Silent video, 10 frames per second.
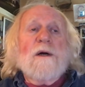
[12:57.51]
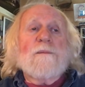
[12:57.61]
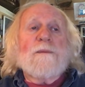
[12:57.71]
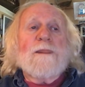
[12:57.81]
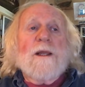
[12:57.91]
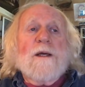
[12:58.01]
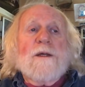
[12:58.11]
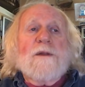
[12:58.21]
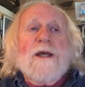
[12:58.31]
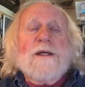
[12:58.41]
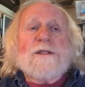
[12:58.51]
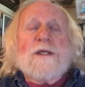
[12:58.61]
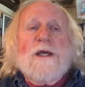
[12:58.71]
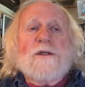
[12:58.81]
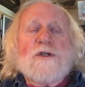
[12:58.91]
That
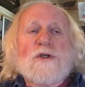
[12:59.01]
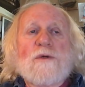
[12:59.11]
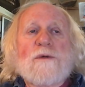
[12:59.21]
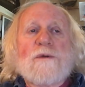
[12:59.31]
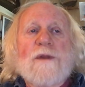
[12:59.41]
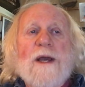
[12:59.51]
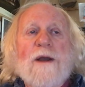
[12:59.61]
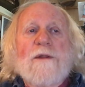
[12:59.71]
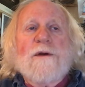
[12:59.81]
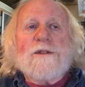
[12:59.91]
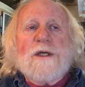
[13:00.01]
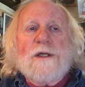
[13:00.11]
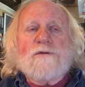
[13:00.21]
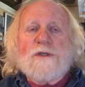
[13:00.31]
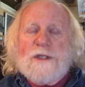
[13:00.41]
is,
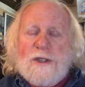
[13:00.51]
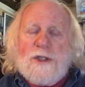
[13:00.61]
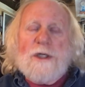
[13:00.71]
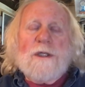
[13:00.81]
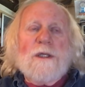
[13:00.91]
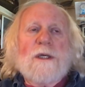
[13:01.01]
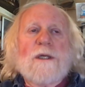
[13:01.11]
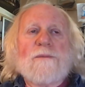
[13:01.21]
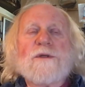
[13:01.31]
there's a tradition